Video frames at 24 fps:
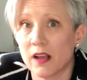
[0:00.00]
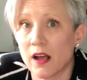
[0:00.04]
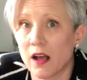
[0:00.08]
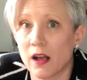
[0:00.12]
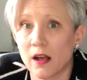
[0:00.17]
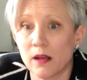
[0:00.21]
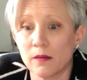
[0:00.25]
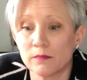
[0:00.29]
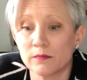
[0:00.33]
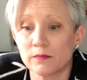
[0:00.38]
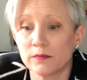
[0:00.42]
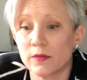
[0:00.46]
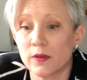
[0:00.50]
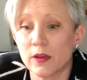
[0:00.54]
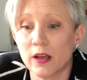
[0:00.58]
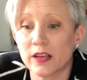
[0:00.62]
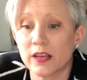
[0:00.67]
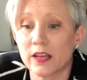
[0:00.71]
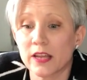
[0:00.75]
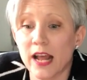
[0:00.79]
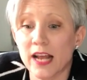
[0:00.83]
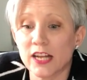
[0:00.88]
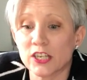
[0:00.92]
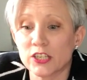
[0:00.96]

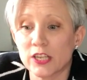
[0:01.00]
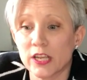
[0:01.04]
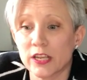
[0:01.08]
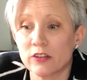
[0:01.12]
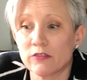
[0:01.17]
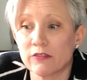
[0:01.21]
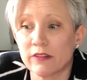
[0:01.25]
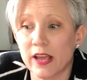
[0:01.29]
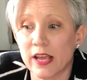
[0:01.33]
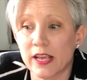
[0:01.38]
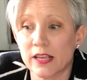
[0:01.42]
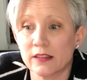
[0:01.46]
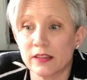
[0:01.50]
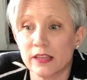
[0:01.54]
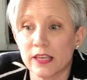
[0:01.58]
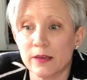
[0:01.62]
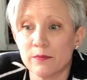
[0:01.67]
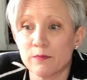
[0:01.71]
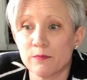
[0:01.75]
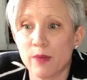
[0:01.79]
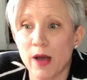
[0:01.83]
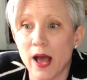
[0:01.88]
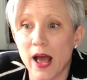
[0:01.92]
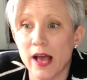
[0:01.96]
can actually create the
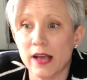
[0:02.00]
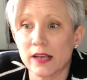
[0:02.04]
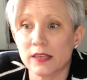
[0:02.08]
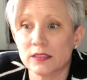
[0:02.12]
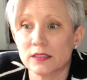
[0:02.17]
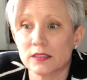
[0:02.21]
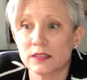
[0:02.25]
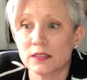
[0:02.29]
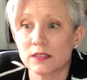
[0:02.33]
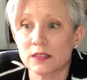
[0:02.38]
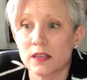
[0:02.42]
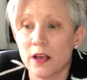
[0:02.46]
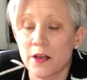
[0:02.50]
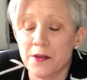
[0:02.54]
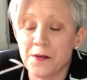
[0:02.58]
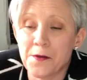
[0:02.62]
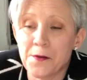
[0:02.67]
impacts,